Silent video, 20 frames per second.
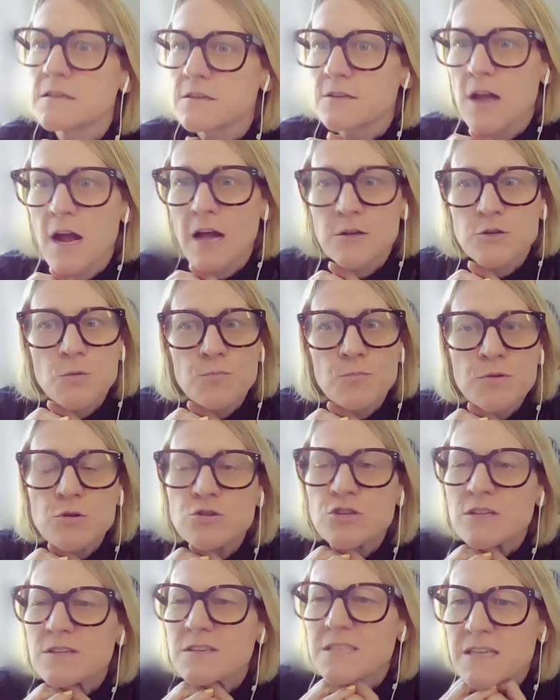
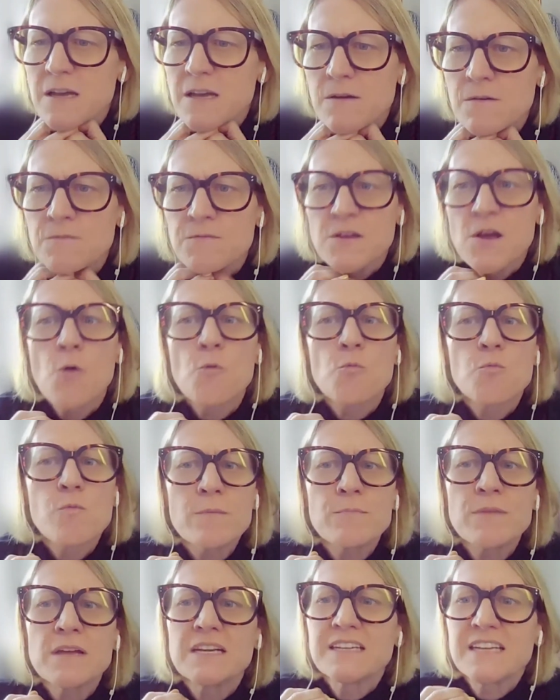contributions of, you know,
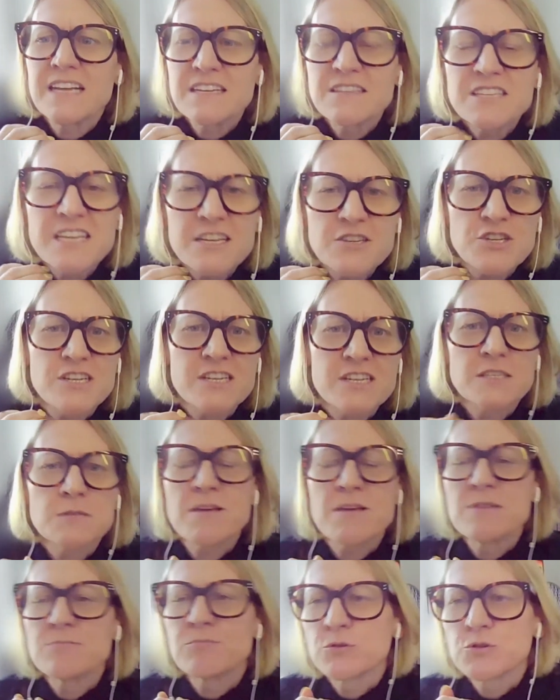women and indigenous
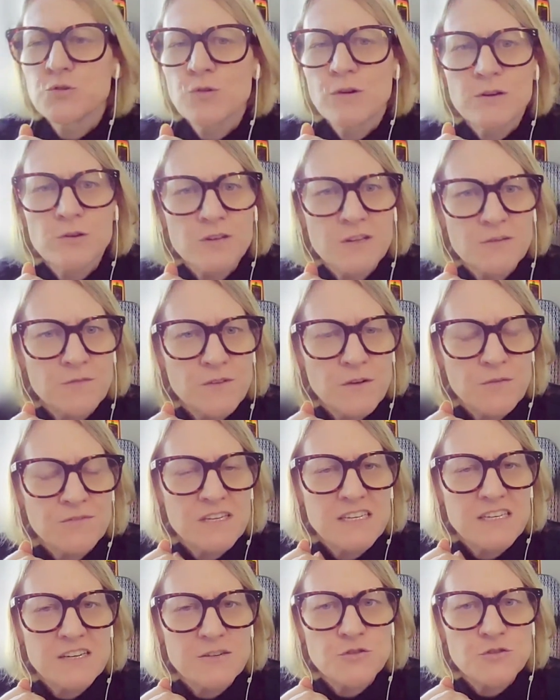people
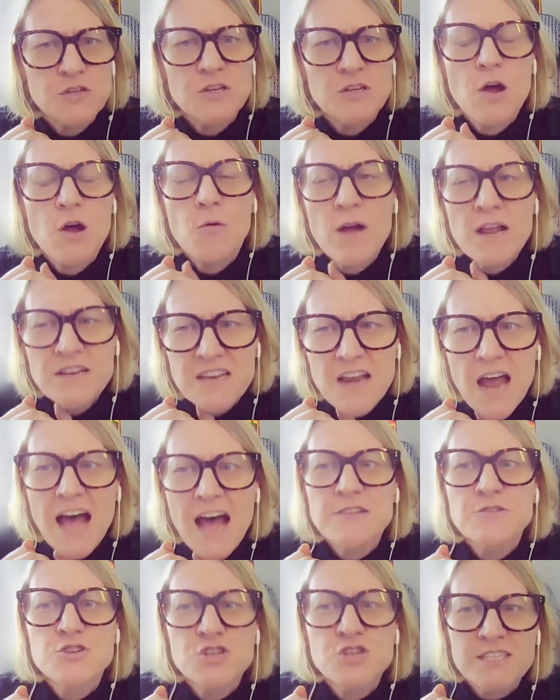250 years ago, and
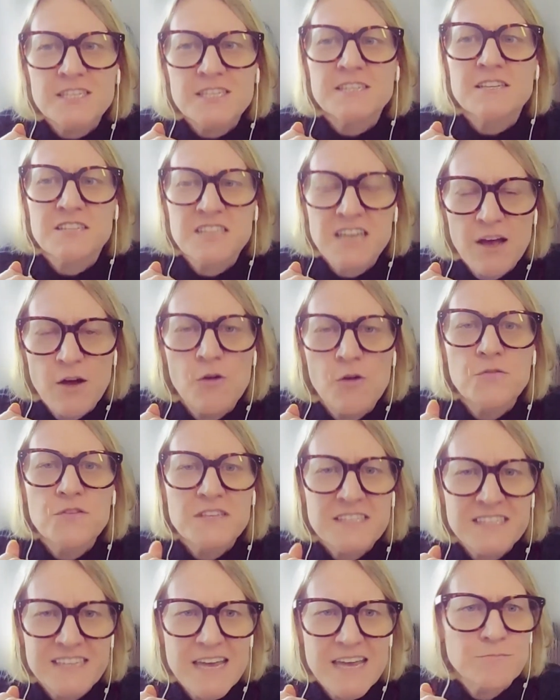not just tell
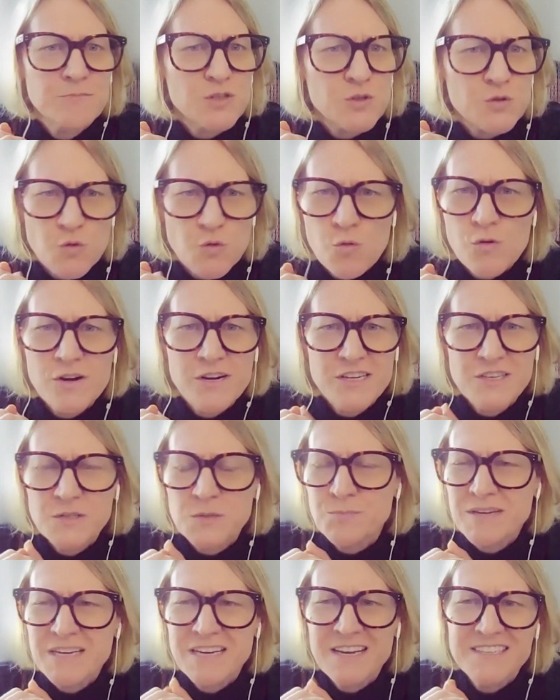the same
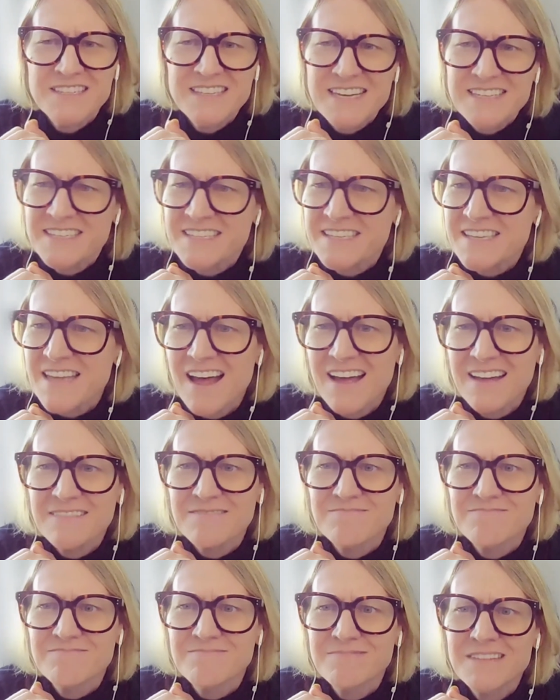stories, because that's
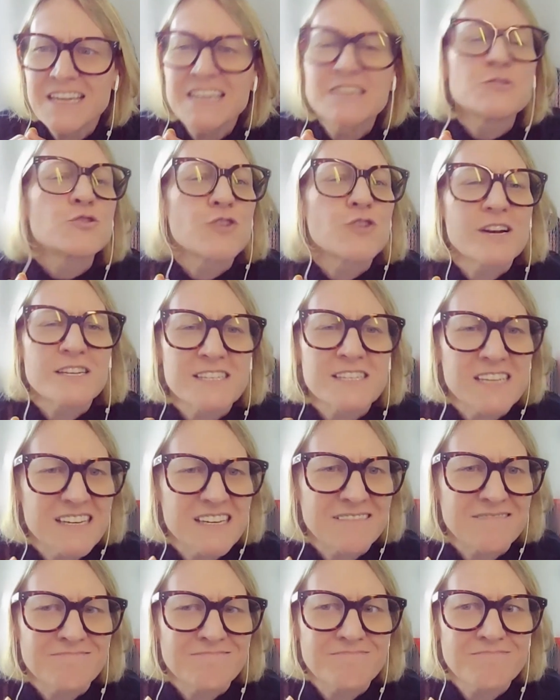not
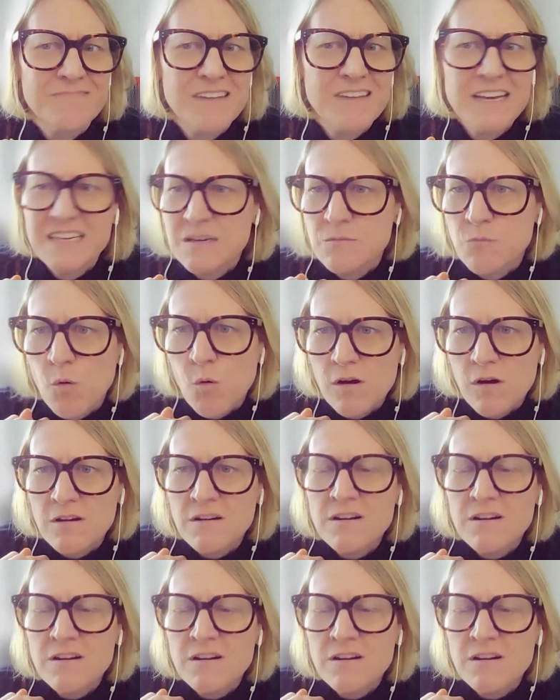interesting anymore.